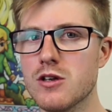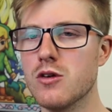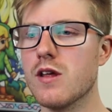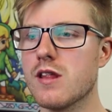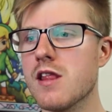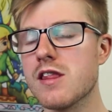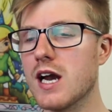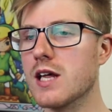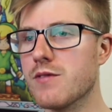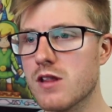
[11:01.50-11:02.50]
you do this and
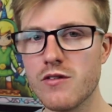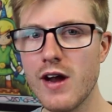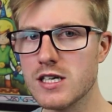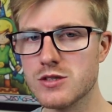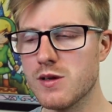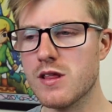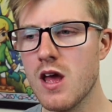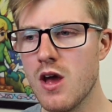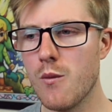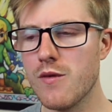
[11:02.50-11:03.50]
starting from scratch with
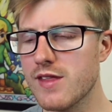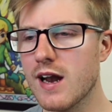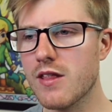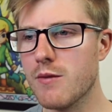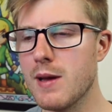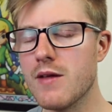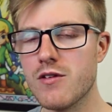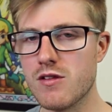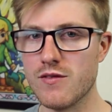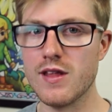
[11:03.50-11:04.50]
none of the
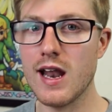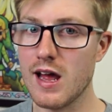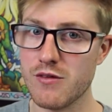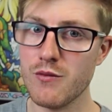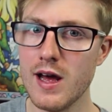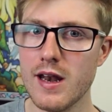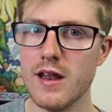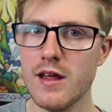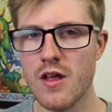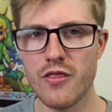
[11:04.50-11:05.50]
benefits from the last run.
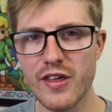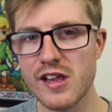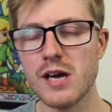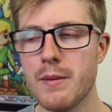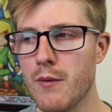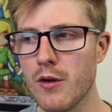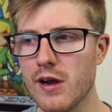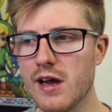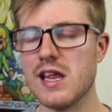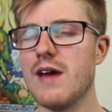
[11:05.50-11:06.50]
These type of
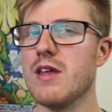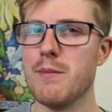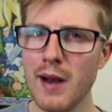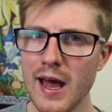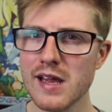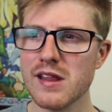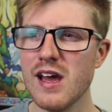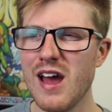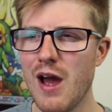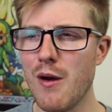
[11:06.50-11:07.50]
roguelikes have their place,
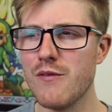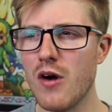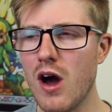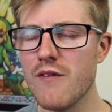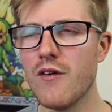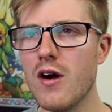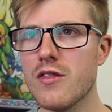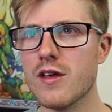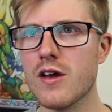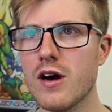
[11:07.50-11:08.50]
however I
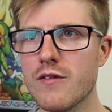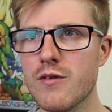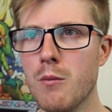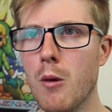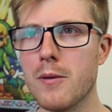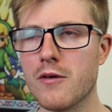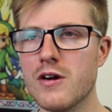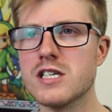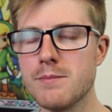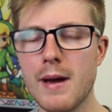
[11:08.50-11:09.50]
find the kind of more
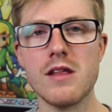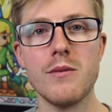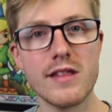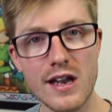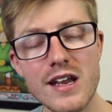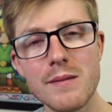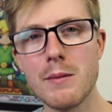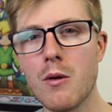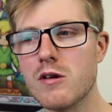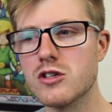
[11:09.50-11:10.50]
progression based ones a little
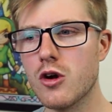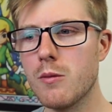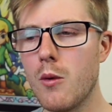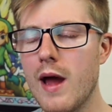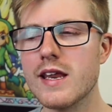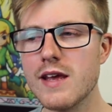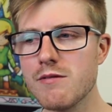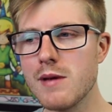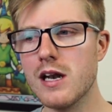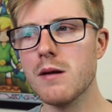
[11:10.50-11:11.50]
bit more enjoyable and
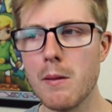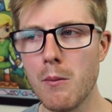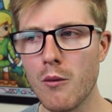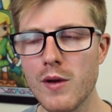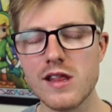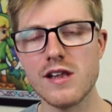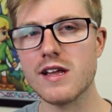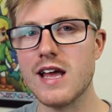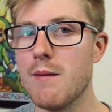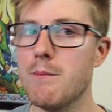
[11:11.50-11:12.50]
gives me a little bit more reason to
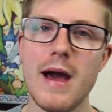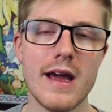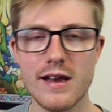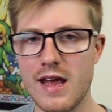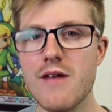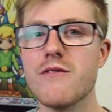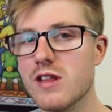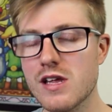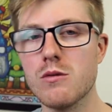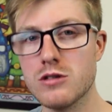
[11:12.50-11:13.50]
come back at every
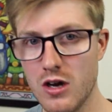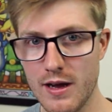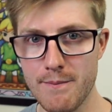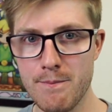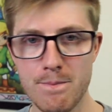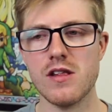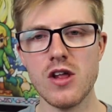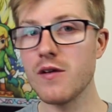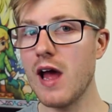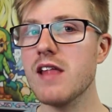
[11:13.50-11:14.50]
single time.
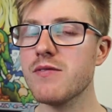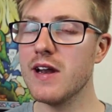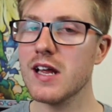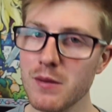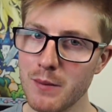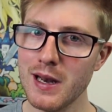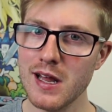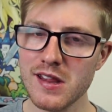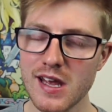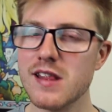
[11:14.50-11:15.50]
So as for the next one on my
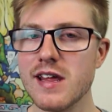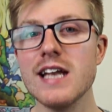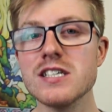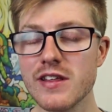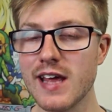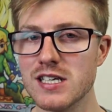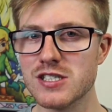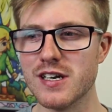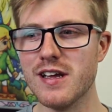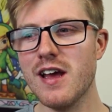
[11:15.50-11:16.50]
list, it's Enter the
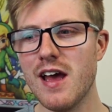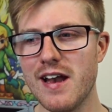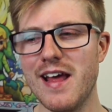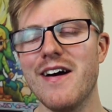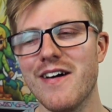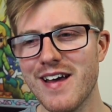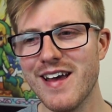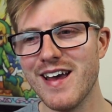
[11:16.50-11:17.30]
Gungeon. Now,